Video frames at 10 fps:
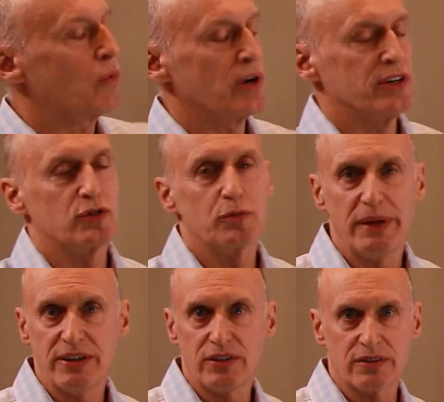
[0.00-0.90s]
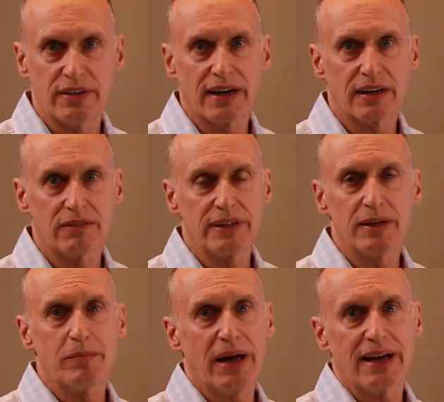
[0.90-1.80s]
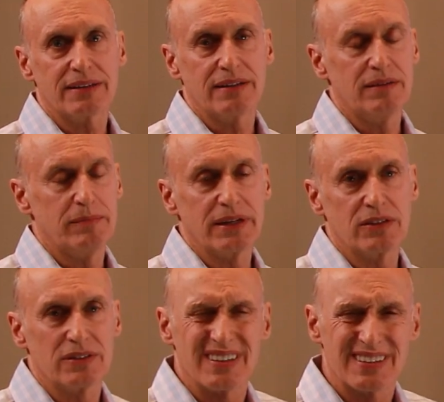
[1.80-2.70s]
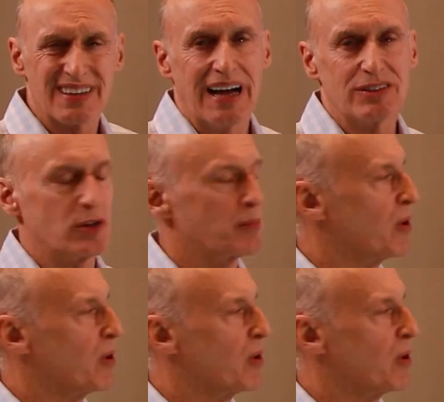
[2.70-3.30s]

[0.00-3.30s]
where your speech is negatively impacted because of the size of the